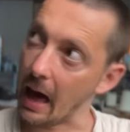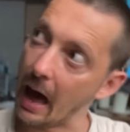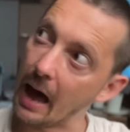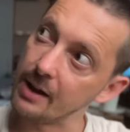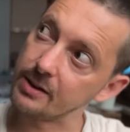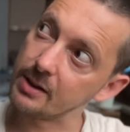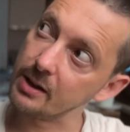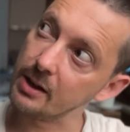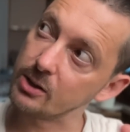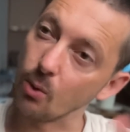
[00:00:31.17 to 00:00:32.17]
and
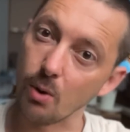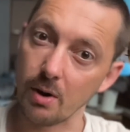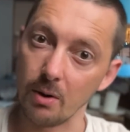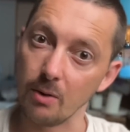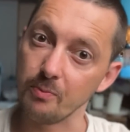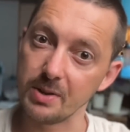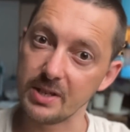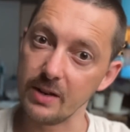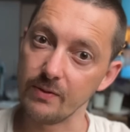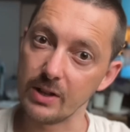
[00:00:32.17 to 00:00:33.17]
his aura of
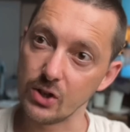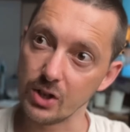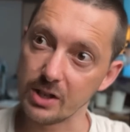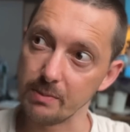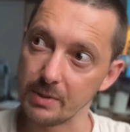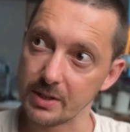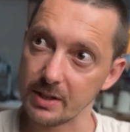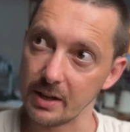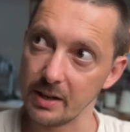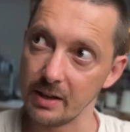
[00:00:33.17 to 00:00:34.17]
perceived
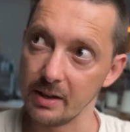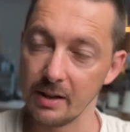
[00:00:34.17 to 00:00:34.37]
legitimacy